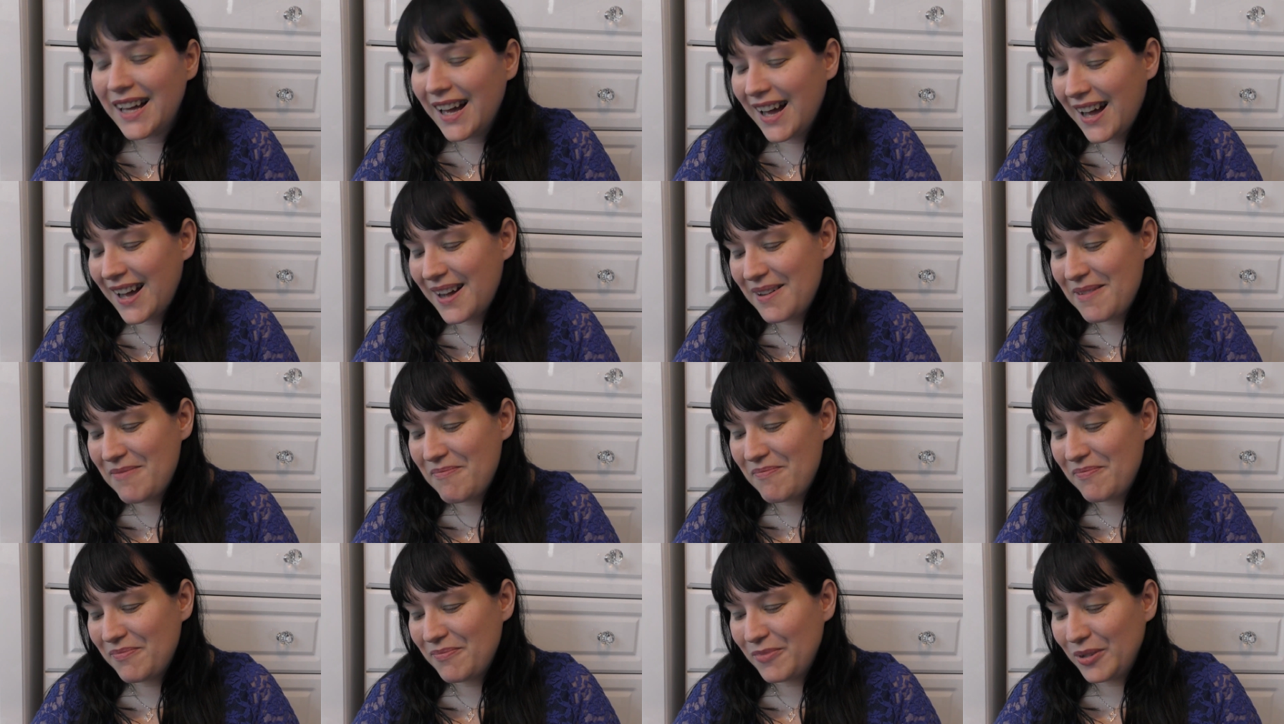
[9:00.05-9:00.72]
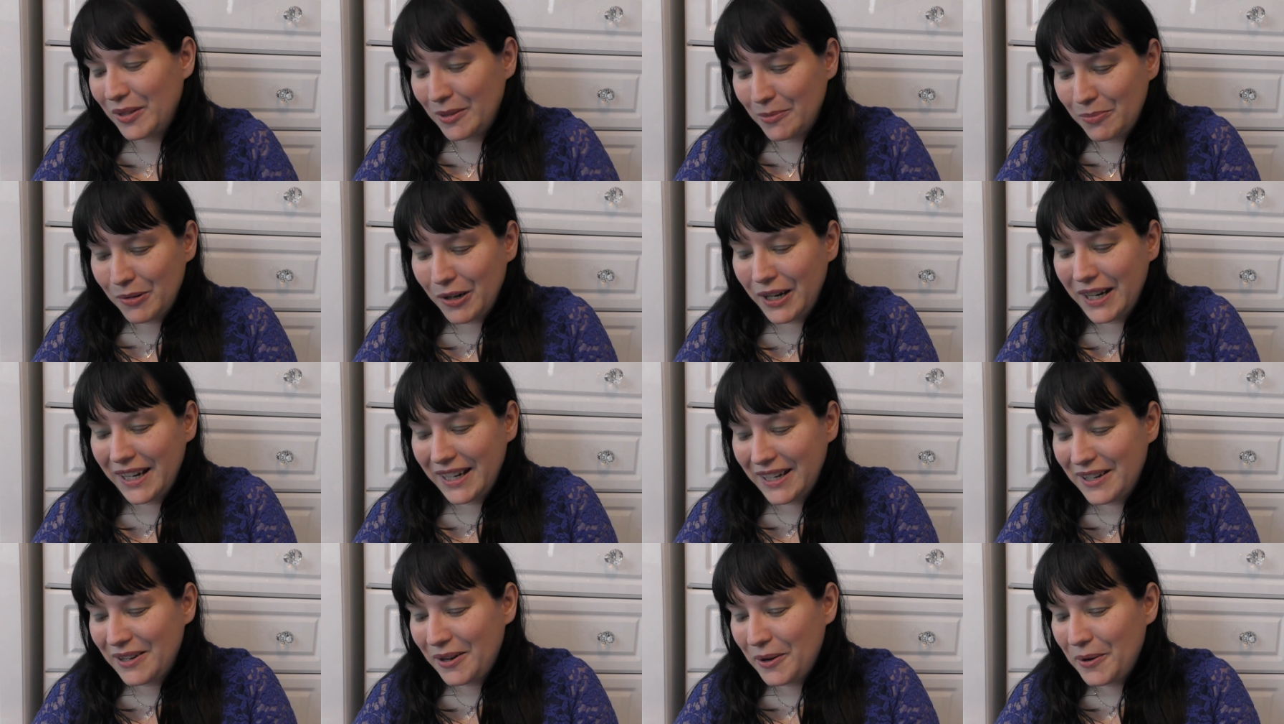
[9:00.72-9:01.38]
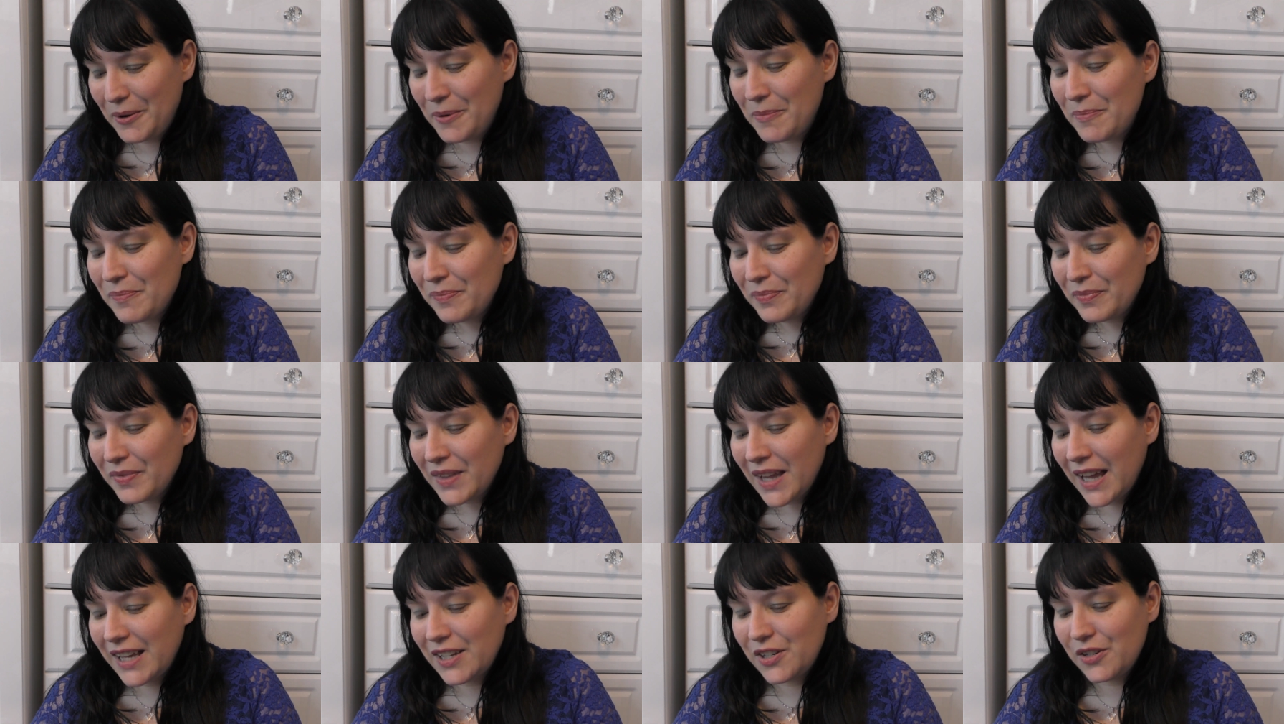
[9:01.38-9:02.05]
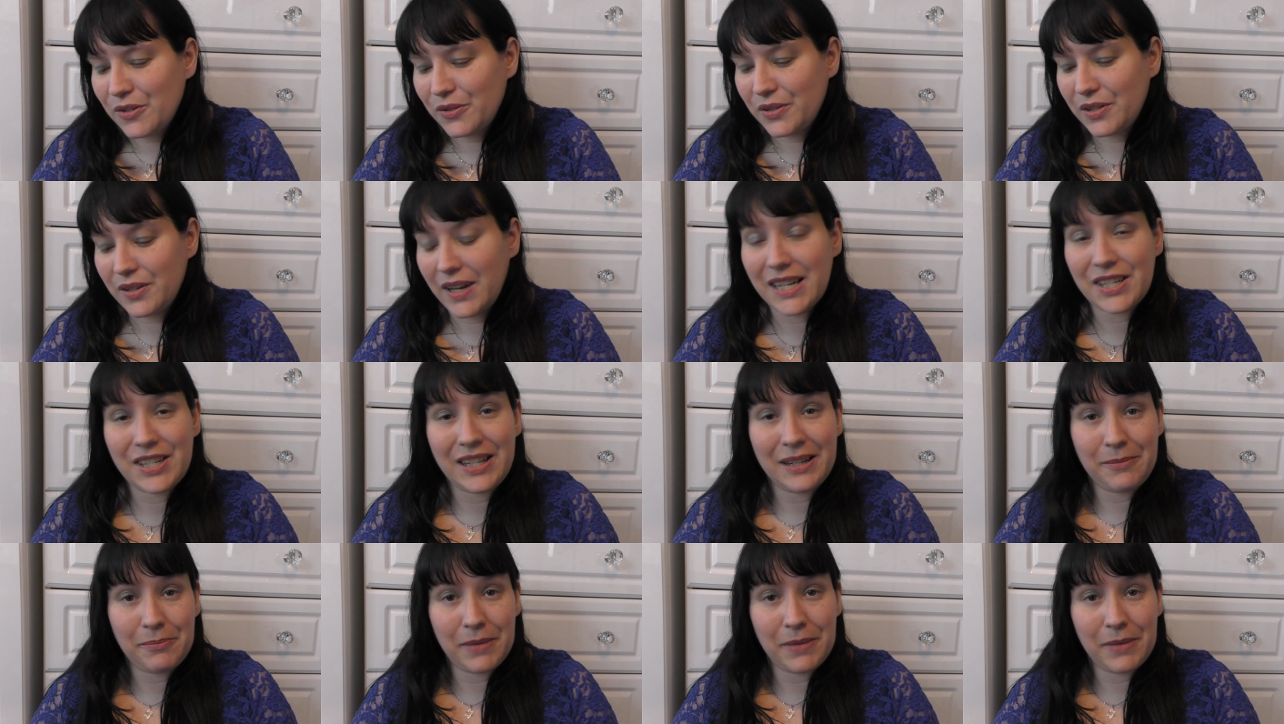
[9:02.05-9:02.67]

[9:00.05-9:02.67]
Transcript: um, was pretty cool. And she also actually